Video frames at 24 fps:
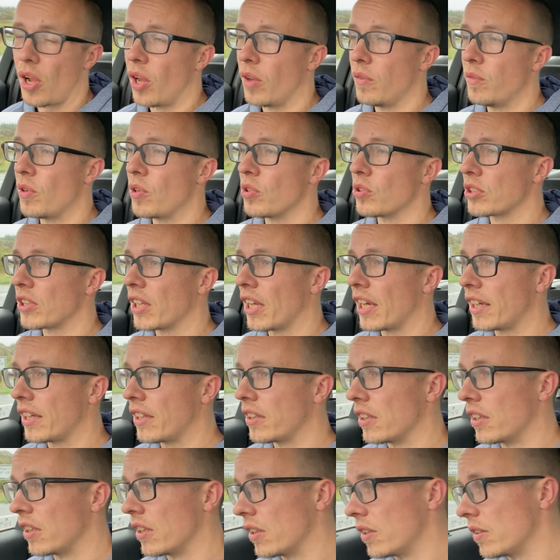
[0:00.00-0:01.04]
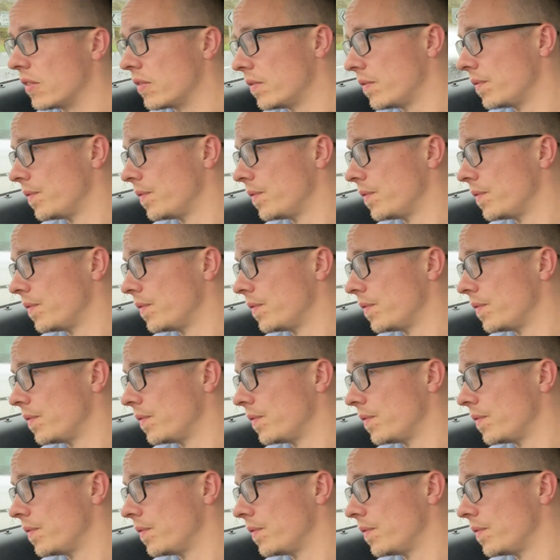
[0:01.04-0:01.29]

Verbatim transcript: almost like a